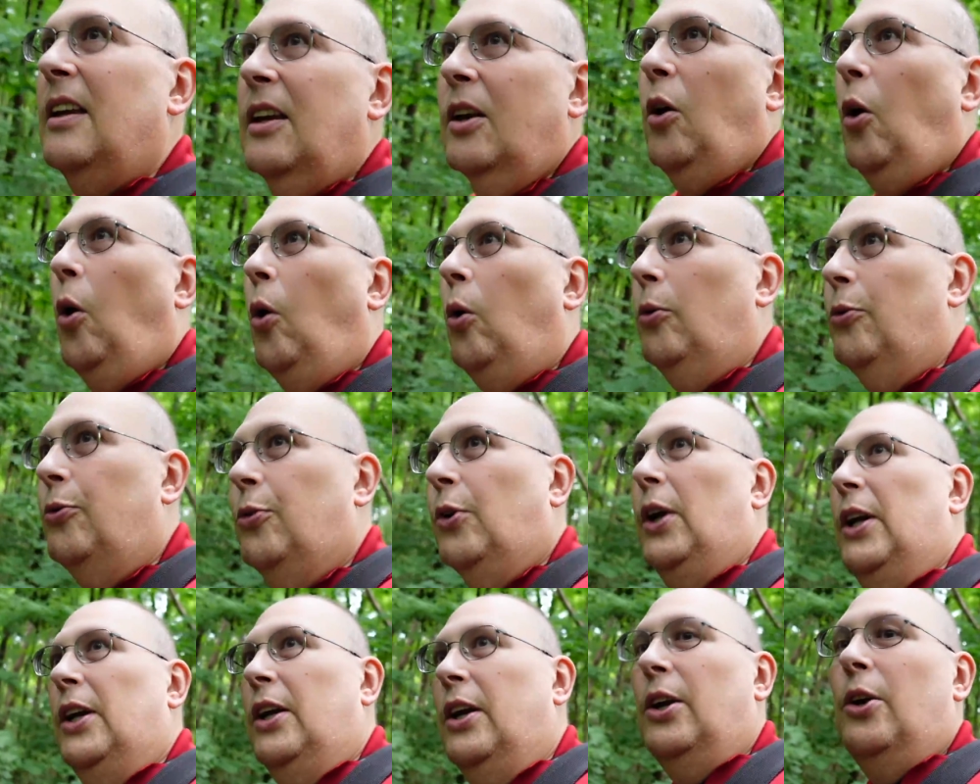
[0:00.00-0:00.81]
Cold
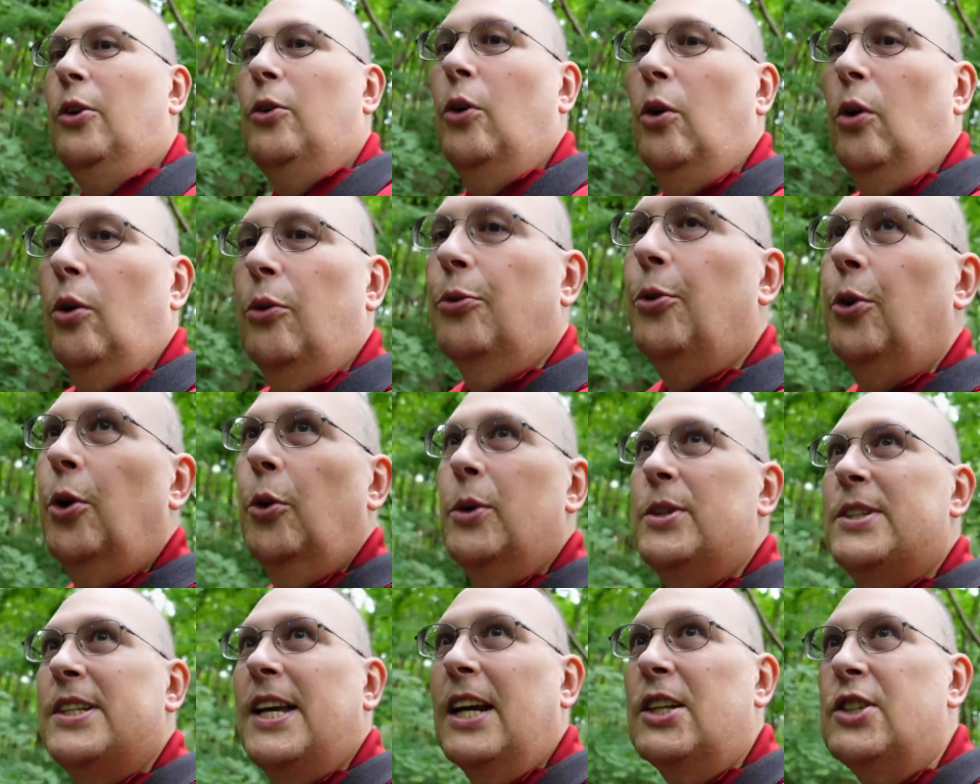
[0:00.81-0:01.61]
front gonna roll through.
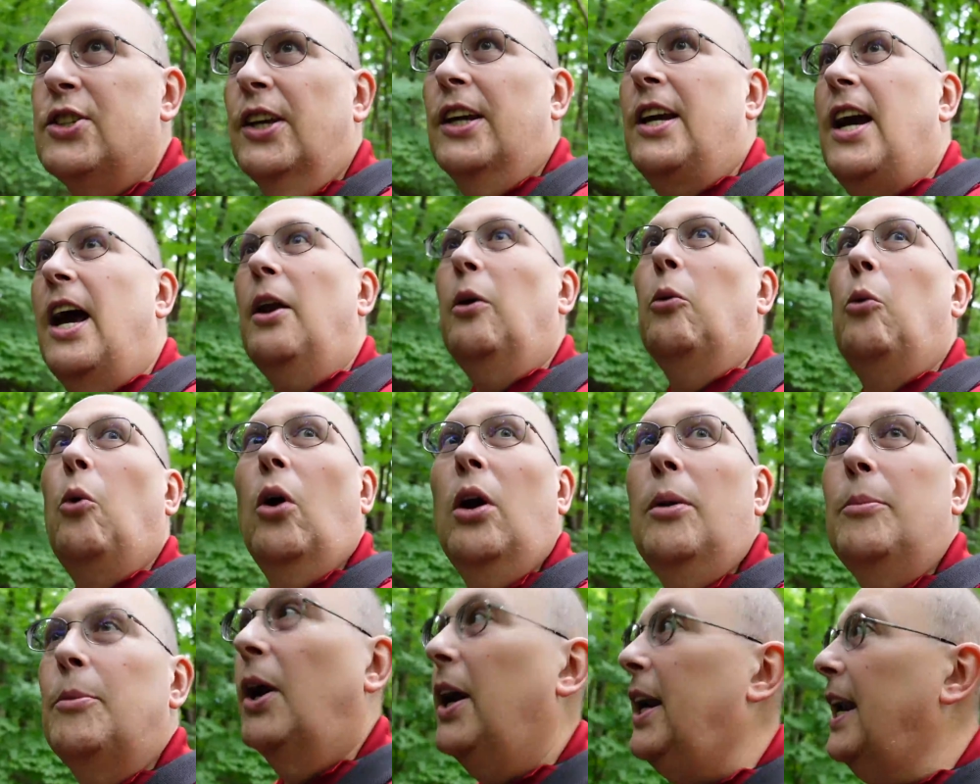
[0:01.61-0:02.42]
It's actually kind of
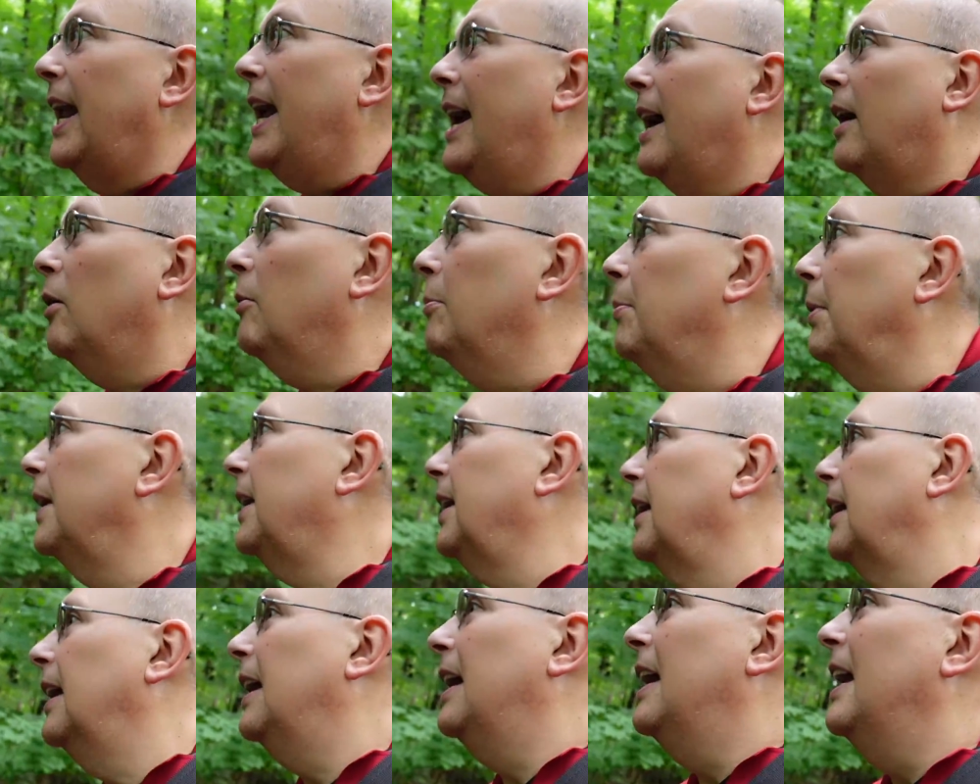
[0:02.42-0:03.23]
warm right now,
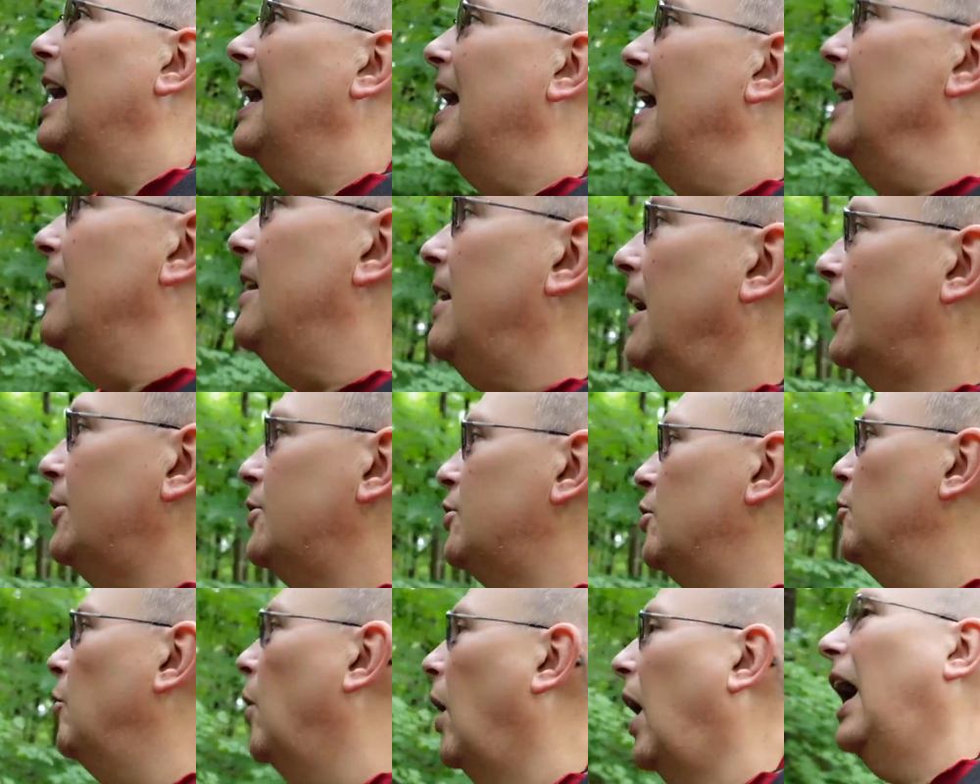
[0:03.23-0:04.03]
but not
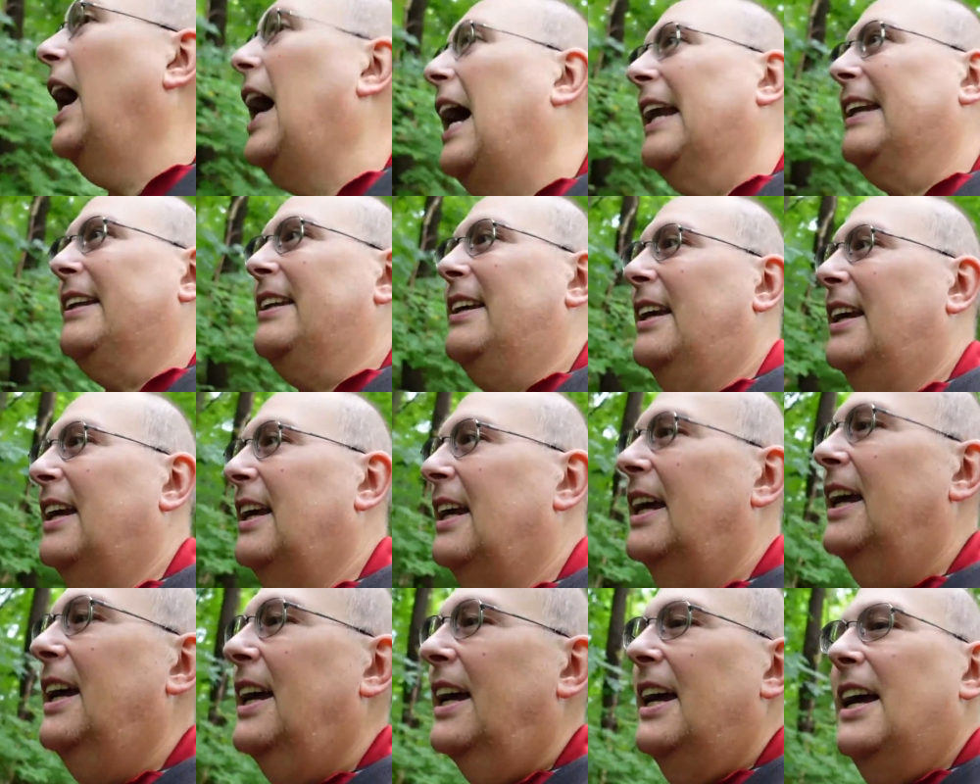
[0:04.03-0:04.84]
too hot.
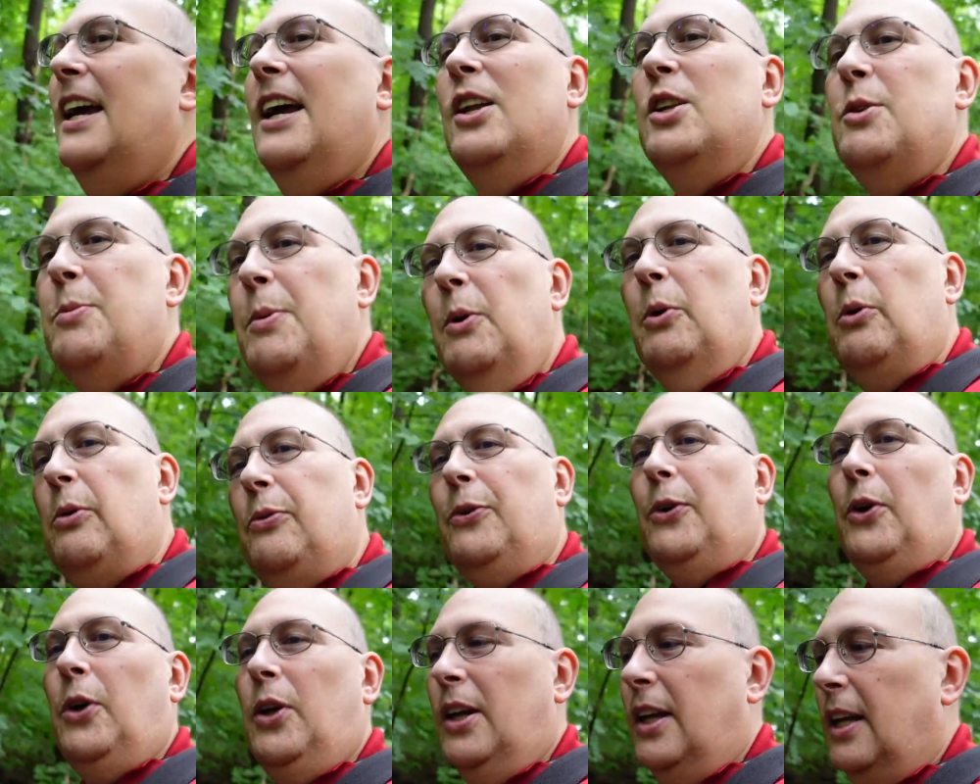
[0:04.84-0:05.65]
It's
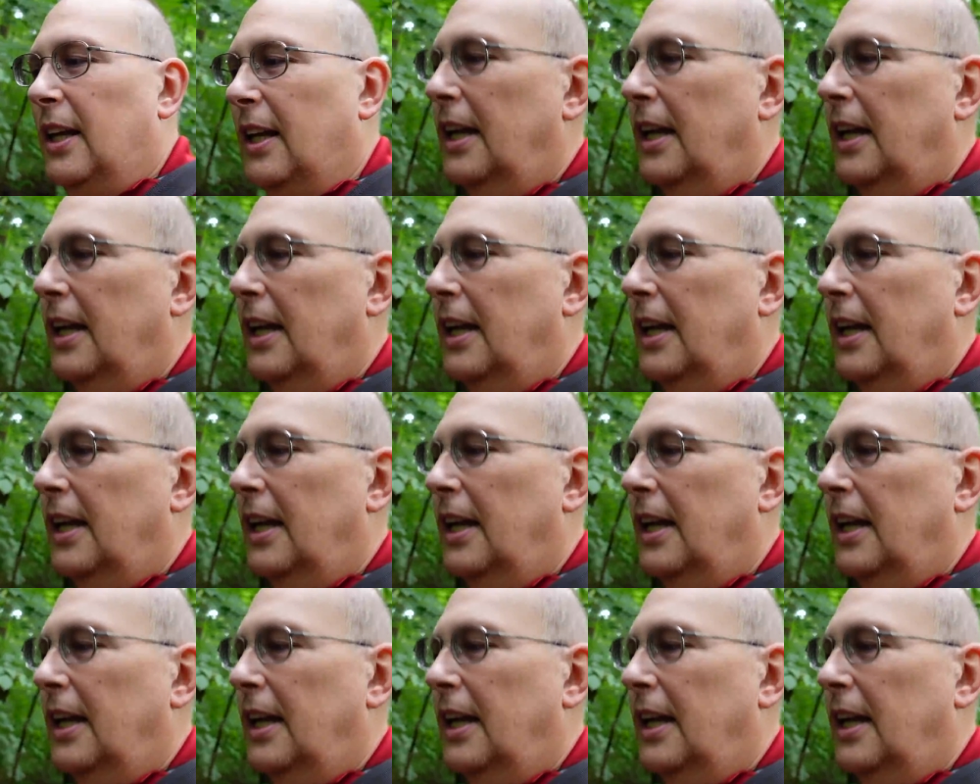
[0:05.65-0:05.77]
beautiful.